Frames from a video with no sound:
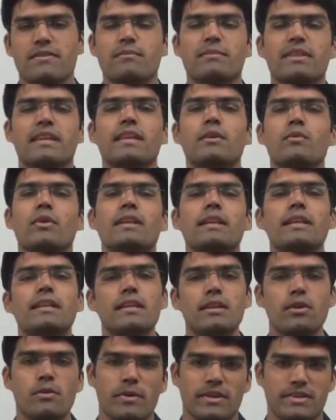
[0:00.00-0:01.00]
from the given
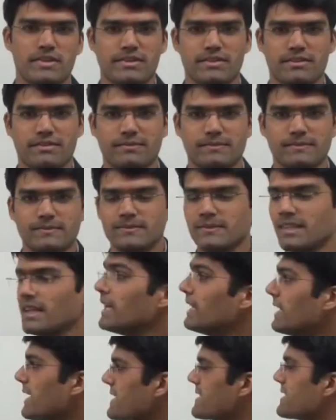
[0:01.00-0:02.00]
inequation.
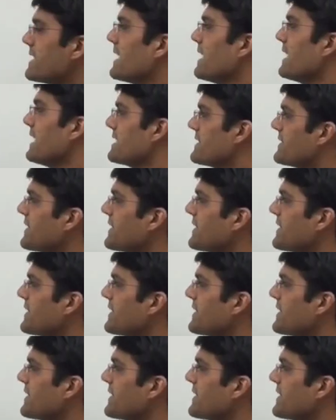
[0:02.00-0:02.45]
Let us take an